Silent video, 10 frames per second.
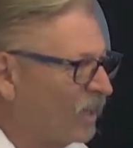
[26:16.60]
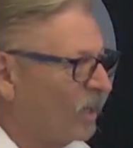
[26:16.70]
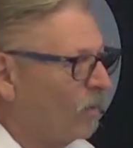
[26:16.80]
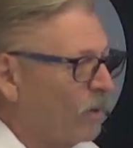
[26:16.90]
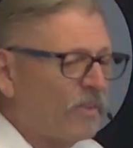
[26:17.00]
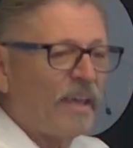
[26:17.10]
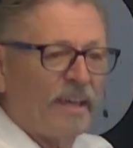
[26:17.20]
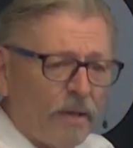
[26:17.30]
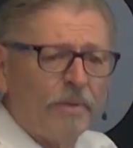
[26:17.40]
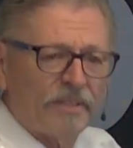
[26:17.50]
But they
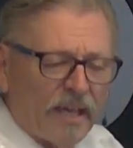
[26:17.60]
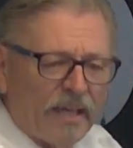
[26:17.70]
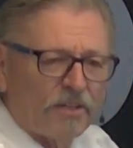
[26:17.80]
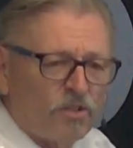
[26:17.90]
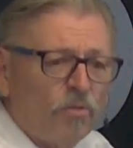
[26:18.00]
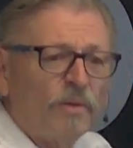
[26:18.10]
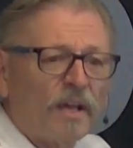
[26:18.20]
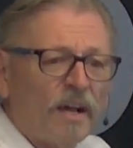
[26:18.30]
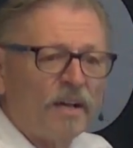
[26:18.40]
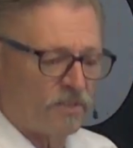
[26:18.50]
imitated you
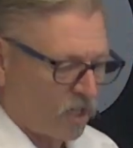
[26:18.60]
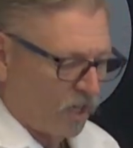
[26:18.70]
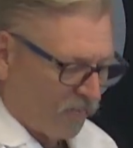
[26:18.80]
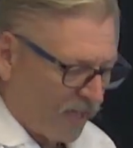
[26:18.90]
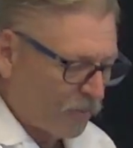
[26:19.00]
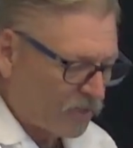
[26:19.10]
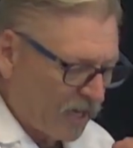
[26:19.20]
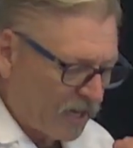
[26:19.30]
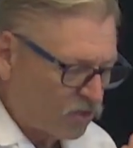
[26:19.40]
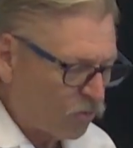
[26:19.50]
because they
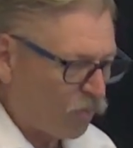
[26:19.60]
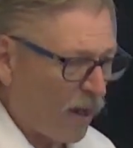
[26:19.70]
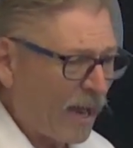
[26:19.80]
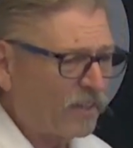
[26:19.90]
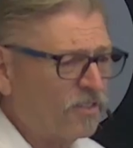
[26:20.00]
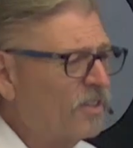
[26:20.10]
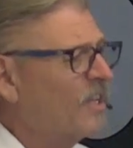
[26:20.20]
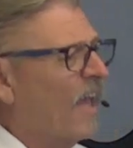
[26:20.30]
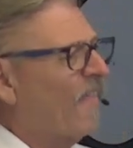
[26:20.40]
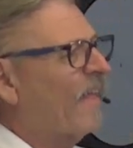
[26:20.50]
imitated your practices.
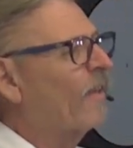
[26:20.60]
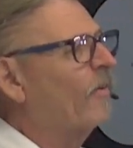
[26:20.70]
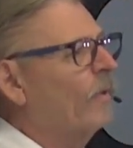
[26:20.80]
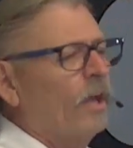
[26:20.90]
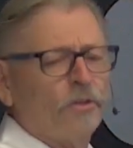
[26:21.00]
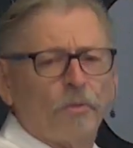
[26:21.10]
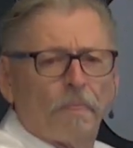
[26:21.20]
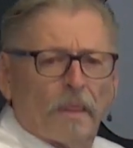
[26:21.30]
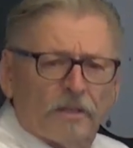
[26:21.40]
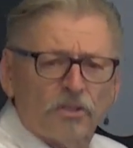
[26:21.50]
They learned.
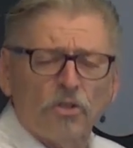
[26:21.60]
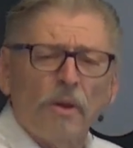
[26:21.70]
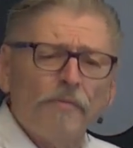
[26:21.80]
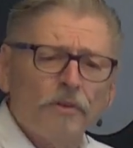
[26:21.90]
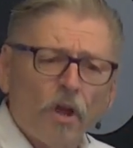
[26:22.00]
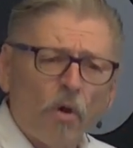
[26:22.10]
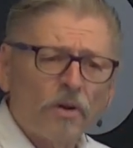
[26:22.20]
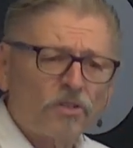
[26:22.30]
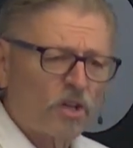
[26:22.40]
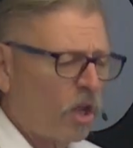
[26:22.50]
Did you ever
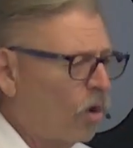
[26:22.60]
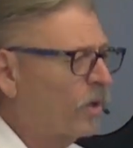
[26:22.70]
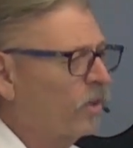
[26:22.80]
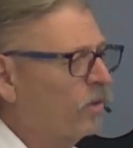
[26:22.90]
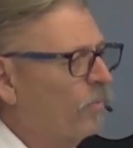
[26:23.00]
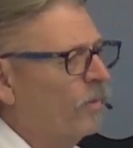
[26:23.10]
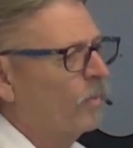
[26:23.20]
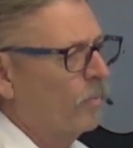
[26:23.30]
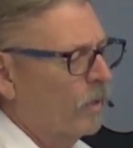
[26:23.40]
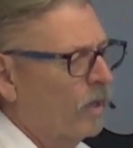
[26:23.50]
notice colloquial
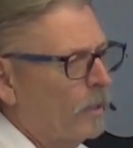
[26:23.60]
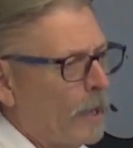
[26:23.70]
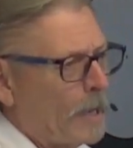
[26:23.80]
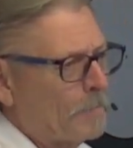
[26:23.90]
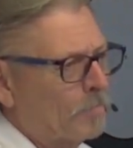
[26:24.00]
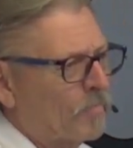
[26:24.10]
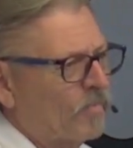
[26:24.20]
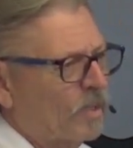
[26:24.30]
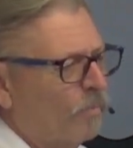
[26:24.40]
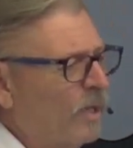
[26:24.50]
um,
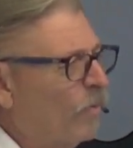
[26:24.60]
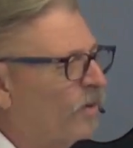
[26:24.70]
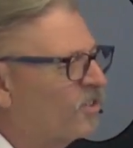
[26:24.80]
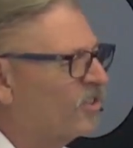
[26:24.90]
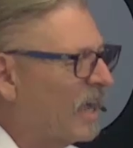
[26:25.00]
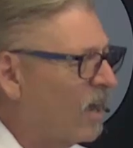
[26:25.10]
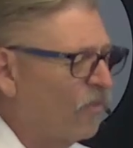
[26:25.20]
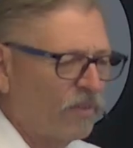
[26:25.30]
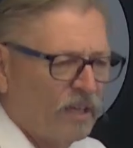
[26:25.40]
people in the South?